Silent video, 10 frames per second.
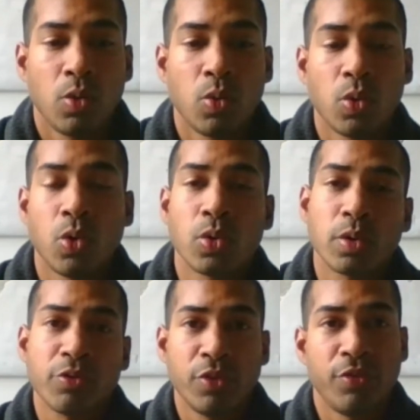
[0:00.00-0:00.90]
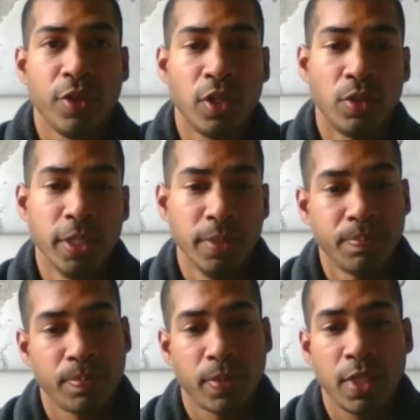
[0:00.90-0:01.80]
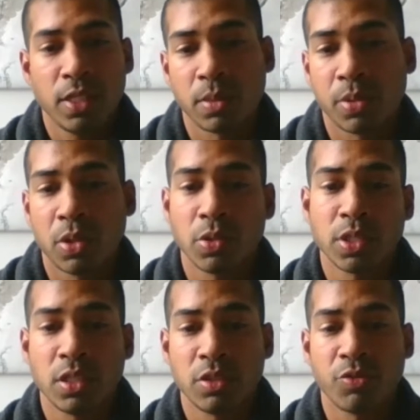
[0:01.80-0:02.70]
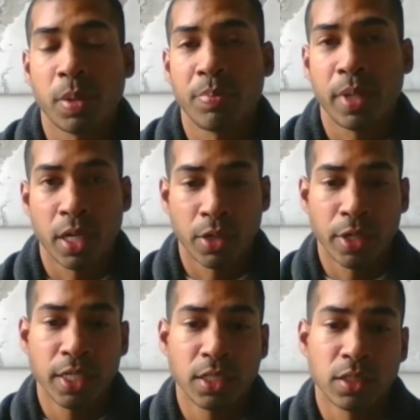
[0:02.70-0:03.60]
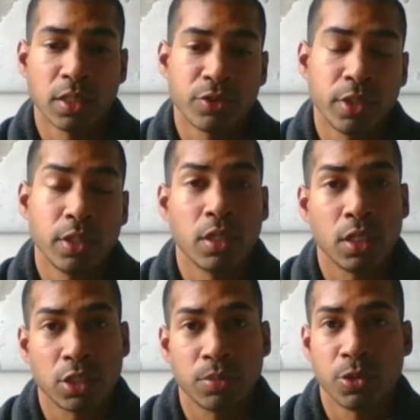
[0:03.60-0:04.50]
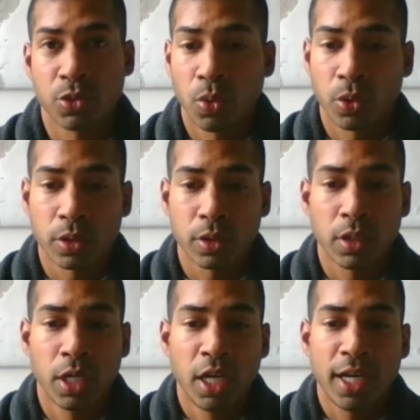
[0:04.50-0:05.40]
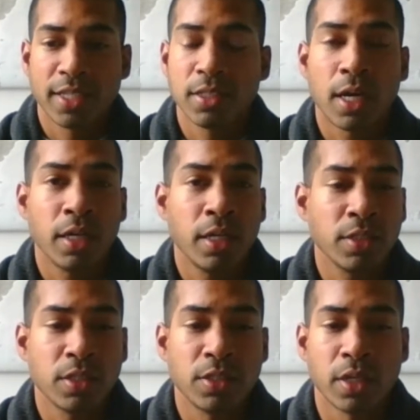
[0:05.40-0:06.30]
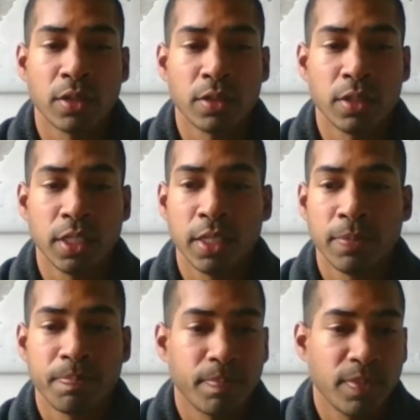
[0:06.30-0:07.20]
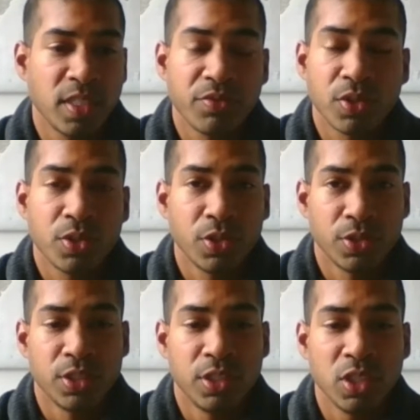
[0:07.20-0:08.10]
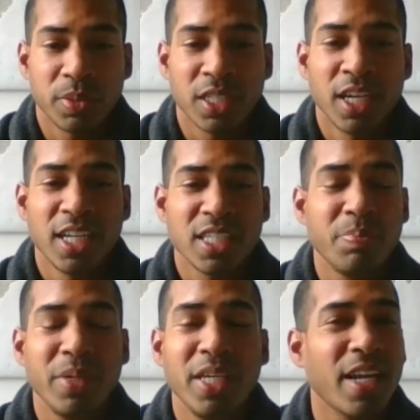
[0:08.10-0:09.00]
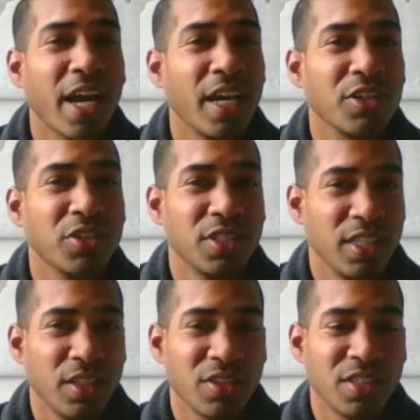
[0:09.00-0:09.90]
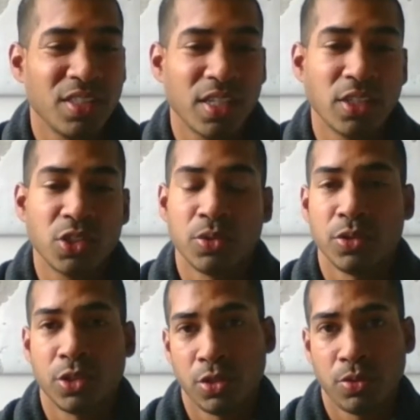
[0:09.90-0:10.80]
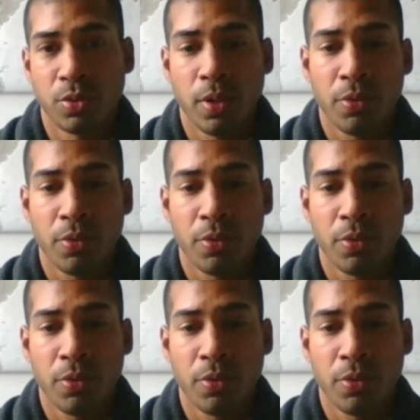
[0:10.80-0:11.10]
Order fulfillment is the process of preparing and delivering a customer's order. It's not necessarily difficult to do, but speed and accuracy are essential to your growth.